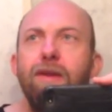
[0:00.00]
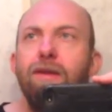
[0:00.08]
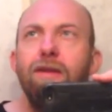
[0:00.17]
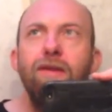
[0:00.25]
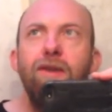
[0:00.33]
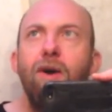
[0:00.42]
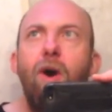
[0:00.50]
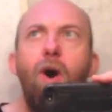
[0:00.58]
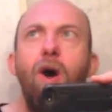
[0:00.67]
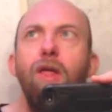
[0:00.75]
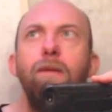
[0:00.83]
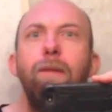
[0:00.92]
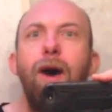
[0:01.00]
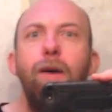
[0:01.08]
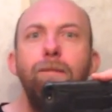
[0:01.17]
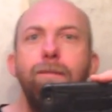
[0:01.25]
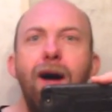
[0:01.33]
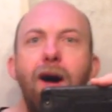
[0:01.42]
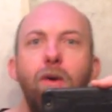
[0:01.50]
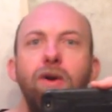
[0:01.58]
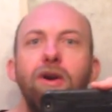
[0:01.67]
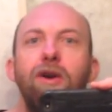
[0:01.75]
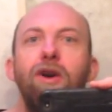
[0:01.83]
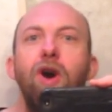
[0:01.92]
They're all about
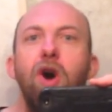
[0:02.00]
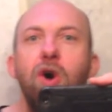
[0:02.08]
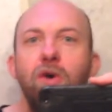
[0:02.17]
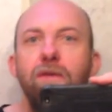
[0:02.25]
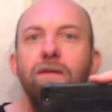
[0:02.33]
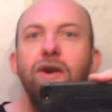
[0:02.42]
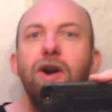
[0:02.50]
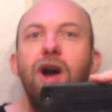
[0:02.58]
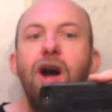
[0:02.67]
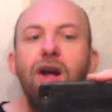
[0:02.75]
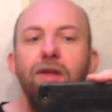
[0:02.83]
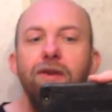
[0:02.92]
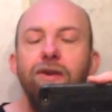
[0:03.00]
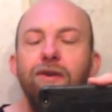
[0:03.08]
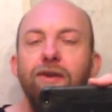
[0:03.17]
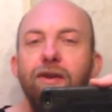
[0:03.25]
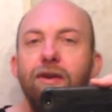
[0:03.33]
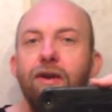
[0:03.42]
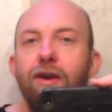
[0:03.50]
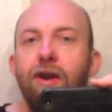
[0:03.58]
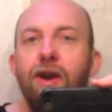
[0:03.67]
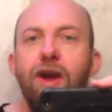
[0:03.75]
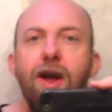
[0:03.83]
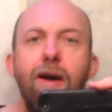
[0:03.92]
power over others.
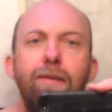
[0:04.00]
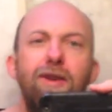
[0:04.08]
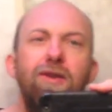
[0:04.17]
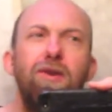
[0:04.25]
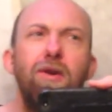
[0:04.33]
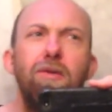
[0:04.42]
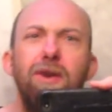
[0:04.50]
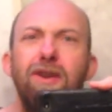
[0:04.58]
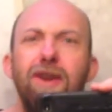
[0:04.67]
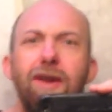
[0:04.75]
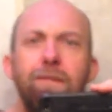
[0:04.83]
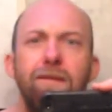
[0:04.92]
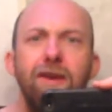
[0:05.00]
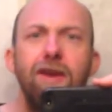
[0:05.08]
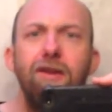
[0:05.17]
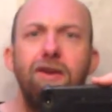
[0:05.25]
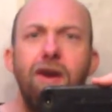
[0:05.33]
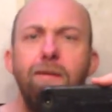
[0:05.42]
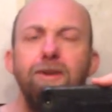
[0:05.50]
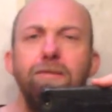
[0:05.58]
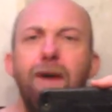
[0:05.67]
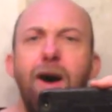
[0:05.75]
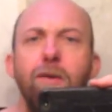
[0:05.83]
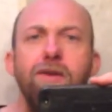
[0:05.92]
I mean, you go to a DMV, look how much
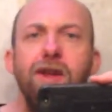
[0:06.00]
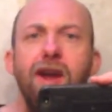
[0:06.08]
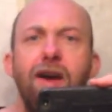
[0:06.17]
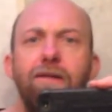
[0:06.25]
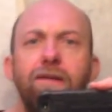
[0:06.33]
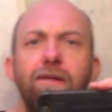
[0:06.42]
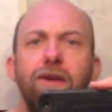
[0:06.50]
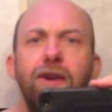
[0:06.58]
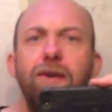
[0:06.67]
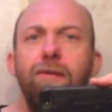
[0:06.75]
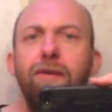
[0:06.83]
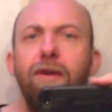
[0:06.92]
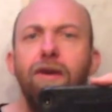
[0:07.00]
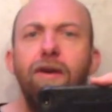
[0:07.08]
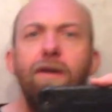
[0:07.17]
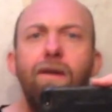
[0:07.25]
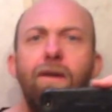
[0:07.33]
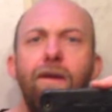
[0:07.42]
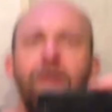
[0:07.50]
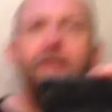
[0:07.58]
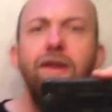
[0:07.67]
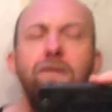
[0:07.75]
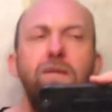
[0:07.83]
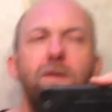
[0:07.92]
power they have over you.
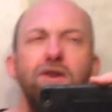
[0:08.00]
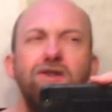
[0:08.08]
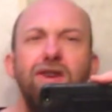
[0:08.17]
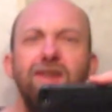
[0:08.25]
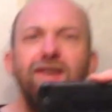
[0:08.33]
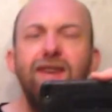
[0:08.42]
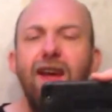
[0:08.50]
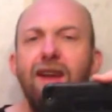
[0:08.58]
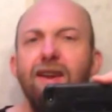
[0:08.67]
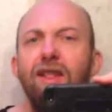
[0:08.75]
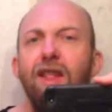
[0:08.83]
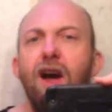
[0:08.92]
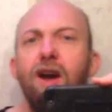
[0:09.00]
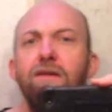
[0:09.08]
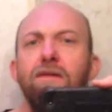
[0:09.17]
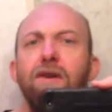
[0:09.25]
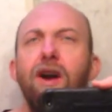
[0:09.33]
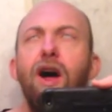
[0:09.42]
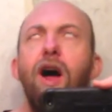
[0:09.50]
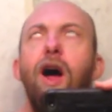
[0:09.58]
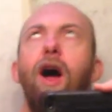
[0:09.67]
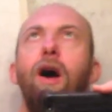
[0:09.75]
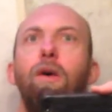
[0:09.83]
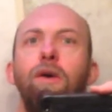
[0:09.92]
They force you to stand in line for
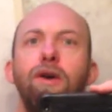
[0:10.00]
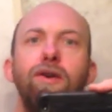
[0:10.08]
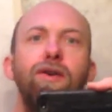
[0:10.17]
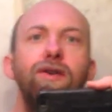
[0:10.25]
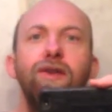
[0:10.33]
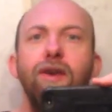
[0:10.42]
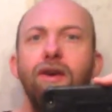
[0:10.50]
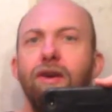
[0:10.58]
hours.